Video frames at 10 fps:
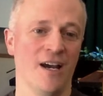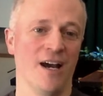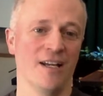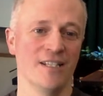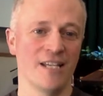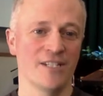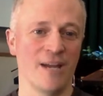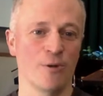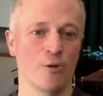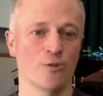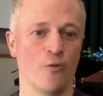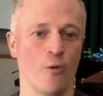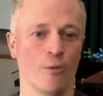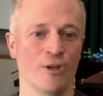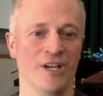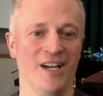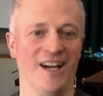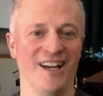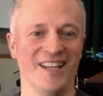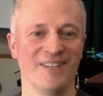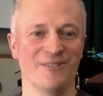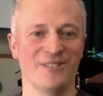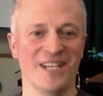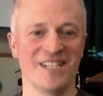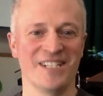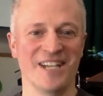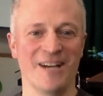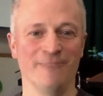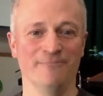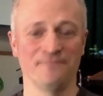as time goes forward in those days to come.